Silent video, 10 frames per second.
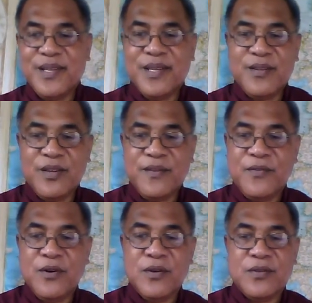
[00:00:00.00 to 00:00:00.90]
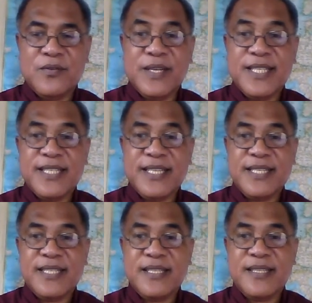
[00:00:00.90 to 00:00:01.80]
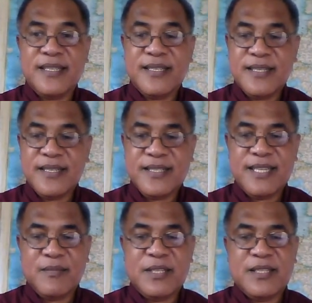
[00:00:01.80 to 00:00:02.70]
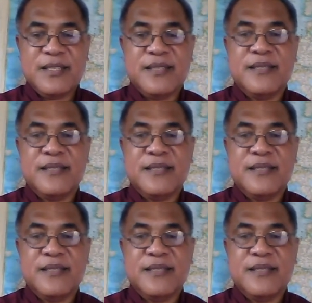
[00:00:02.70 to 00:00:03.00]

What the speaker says: 24 to 26 sermons.